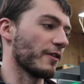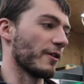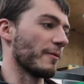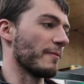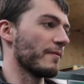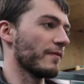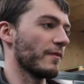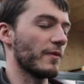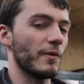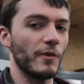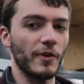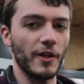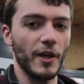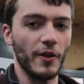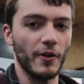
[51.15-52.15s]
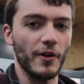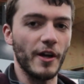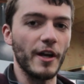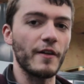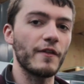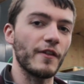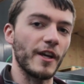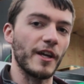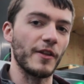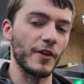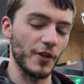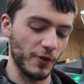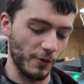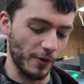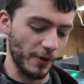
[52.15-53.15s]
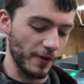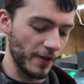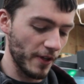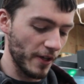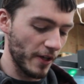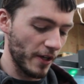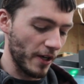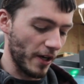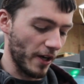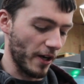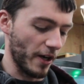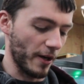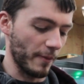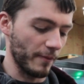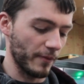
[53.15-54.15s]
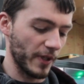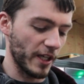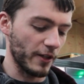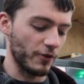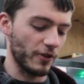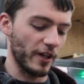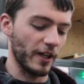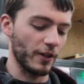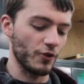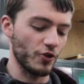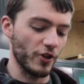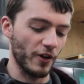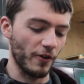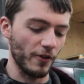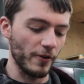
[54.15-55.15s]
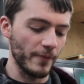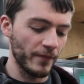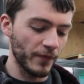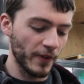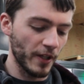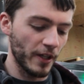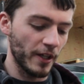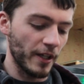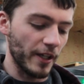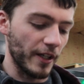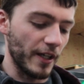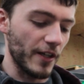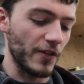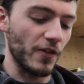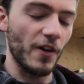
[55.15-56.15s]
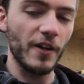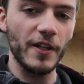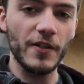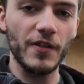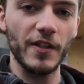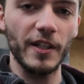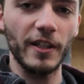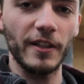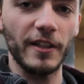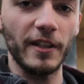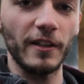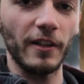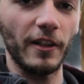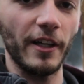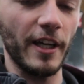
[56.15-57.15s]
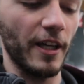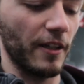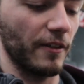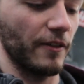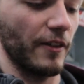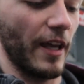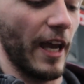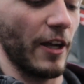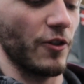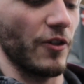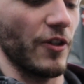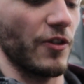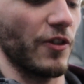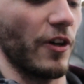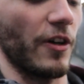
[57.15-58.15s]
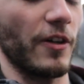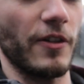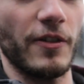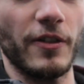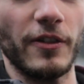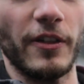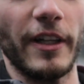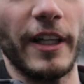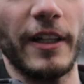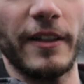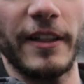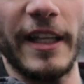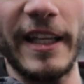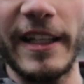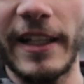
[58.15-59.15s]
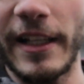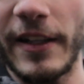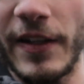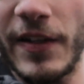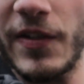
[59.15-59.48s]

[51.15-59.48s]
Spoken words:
from the other knife and this one, heat treating in general, as long as it didn't like actually start like eating the